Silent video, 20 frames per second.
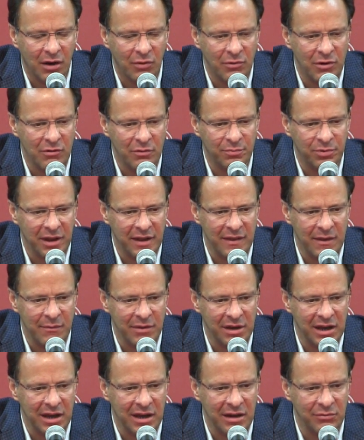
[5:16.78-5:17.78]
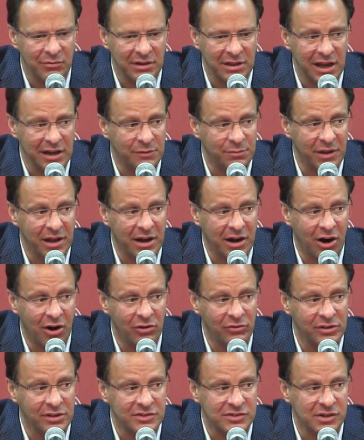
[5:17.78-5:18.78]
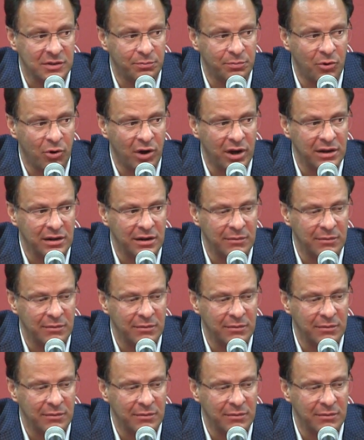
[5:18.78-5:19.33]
we would play them again. We'd like to play Carleton at some point.